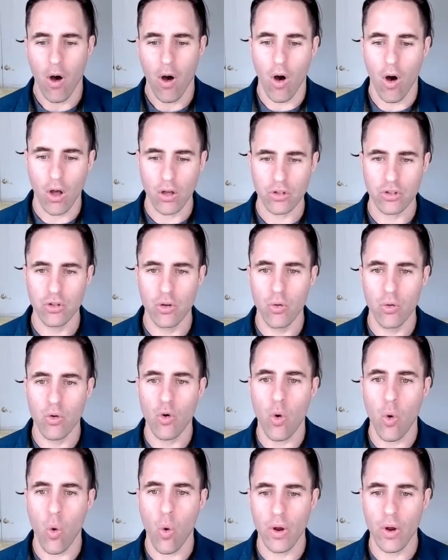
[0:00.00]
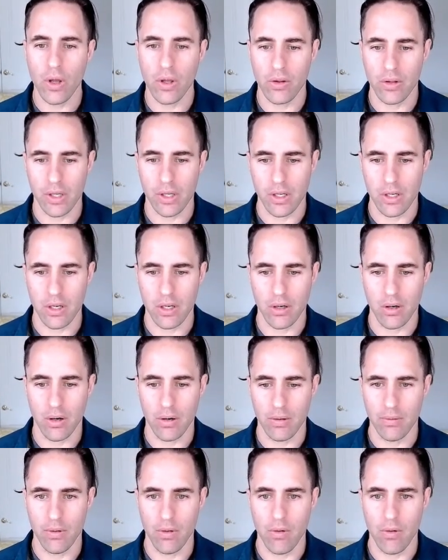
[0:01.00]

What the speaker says: Also coiling here